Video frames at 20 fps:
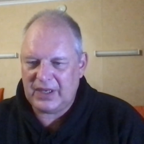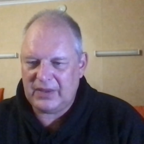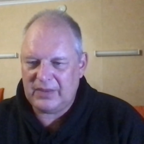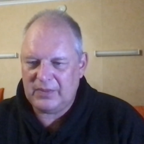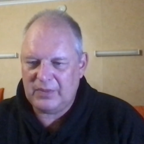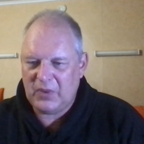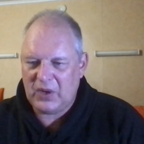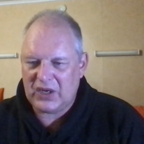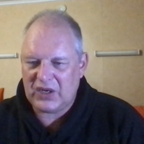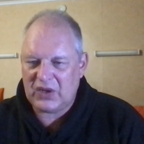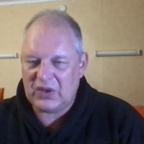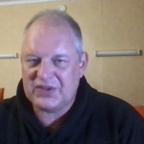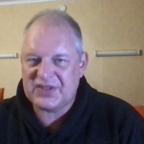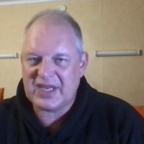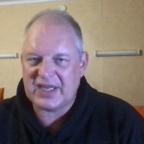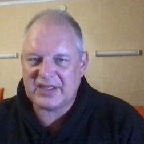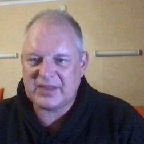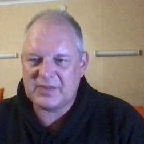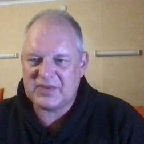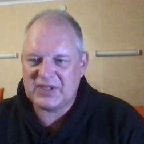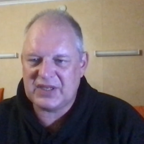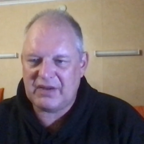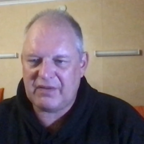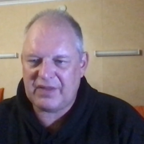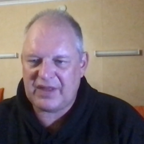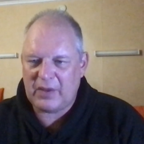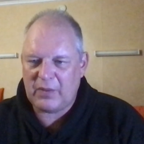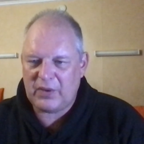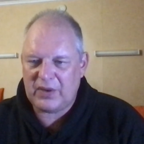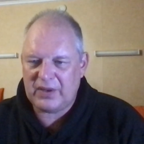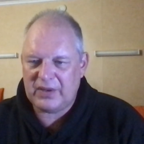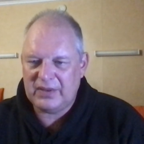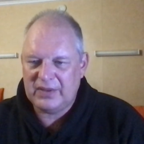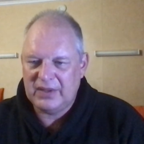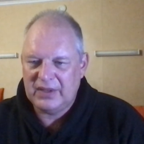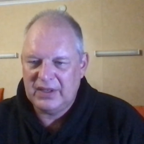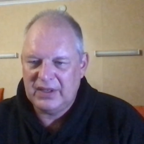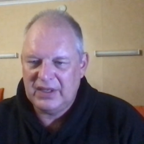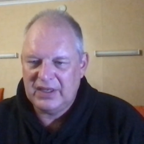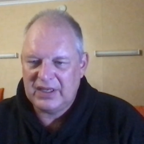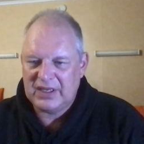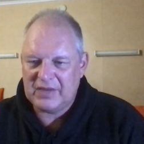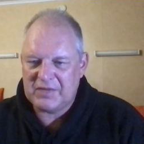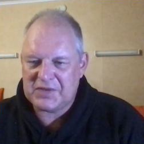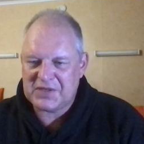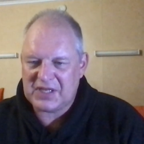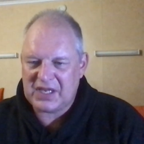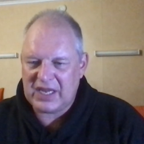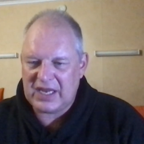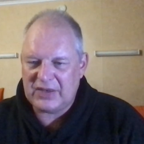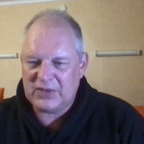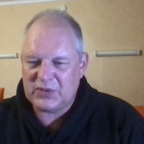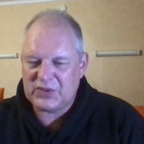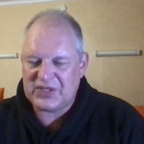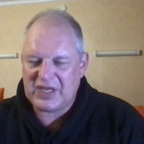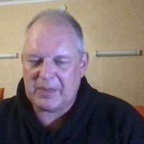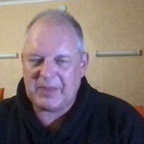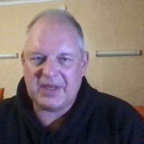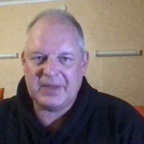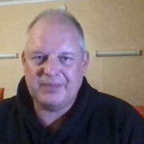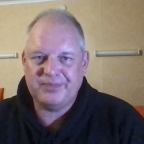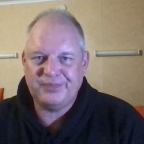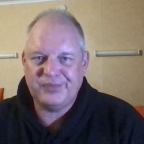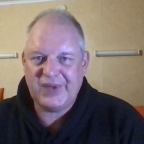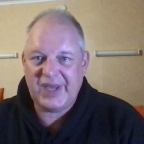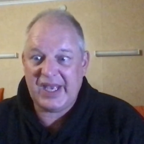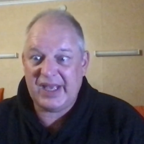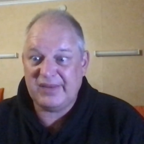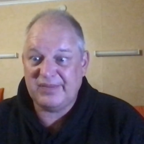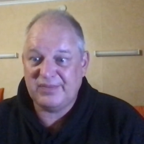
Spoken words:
Might contact them, see if they want to give us a lend or something. Yeah.